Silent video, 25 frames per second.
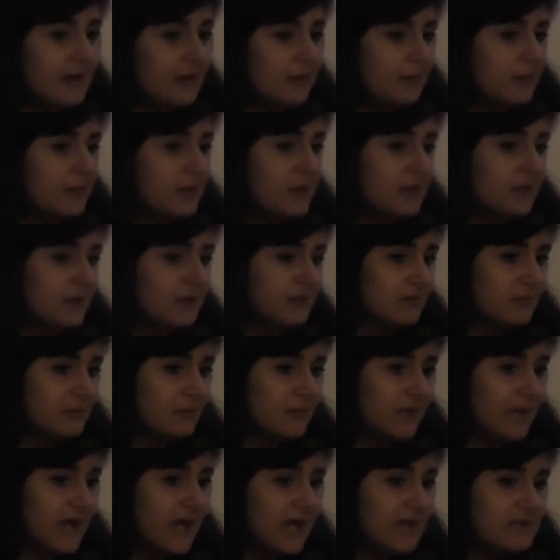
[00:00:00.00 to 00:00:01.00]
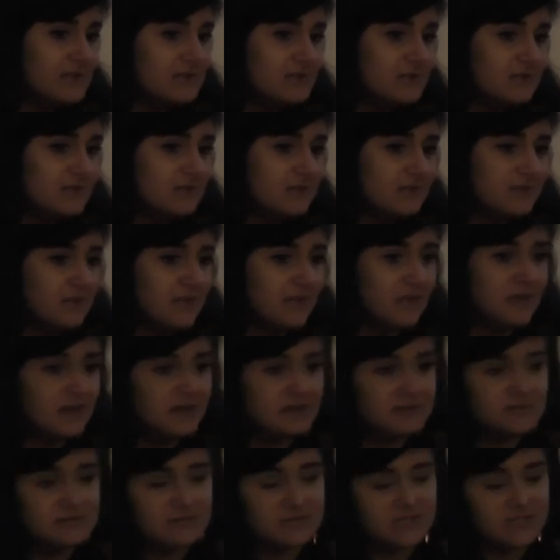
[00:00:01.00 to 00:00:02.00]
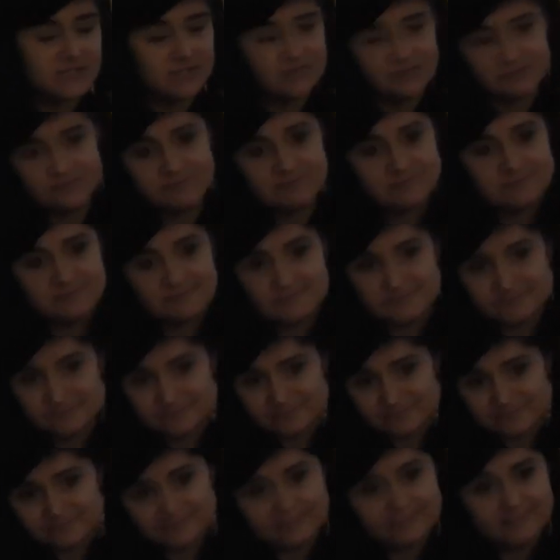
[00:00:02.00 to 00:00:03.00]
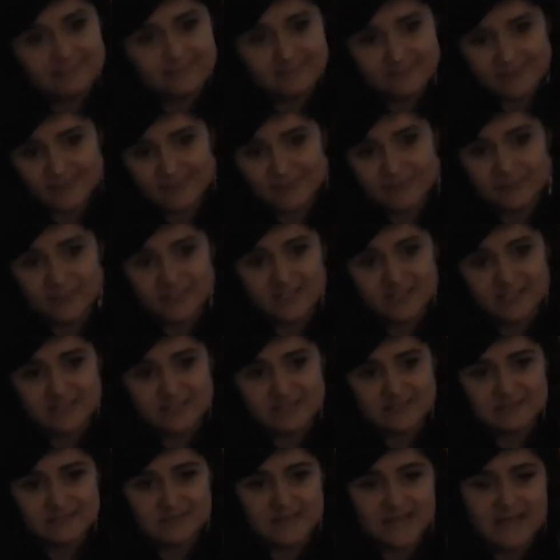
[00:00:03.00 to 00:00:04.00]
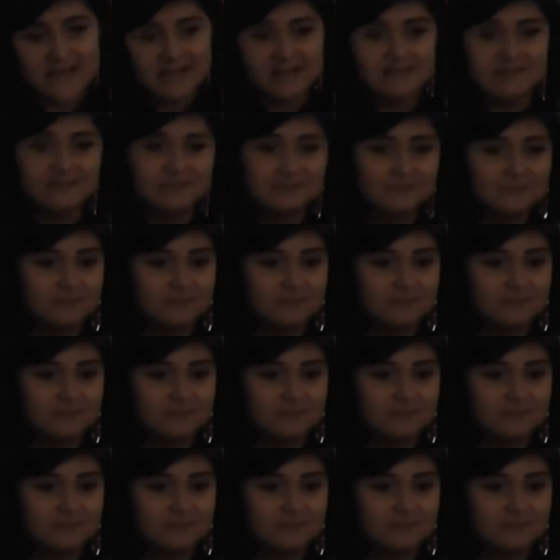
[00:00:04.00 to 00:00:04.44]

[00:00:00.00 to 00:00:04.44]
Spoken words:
we had to leave the country because of that.